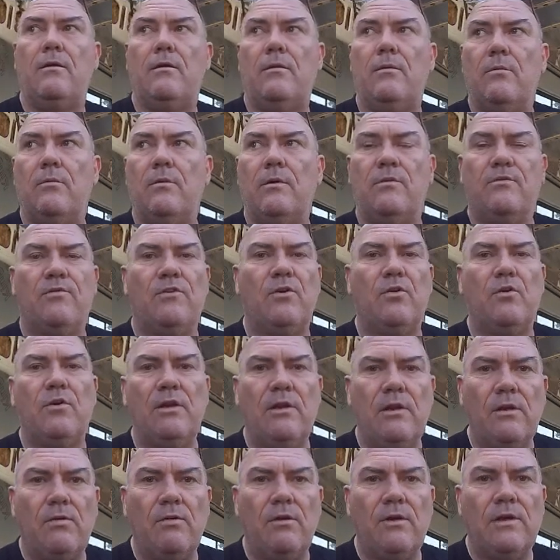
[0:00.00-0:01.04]
I don't know if I've got any
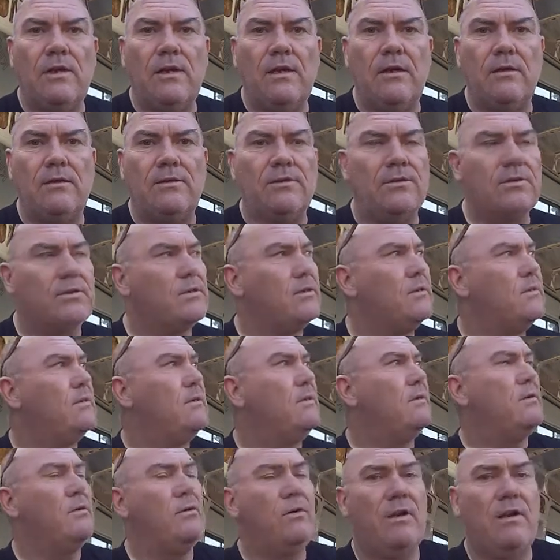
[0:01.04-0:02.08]
98s. I
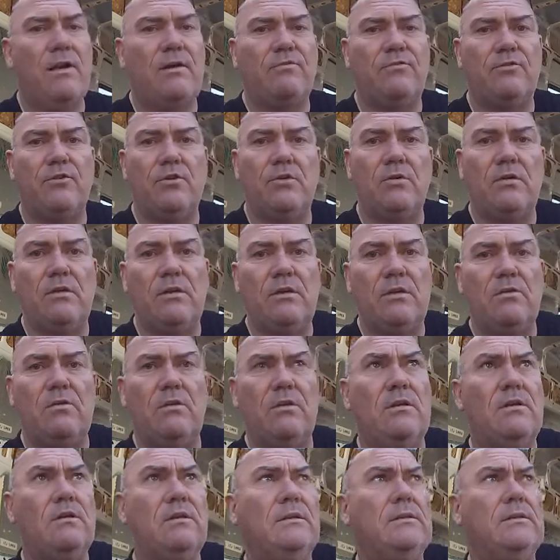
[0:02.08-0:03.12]
ain't got enough for a 99.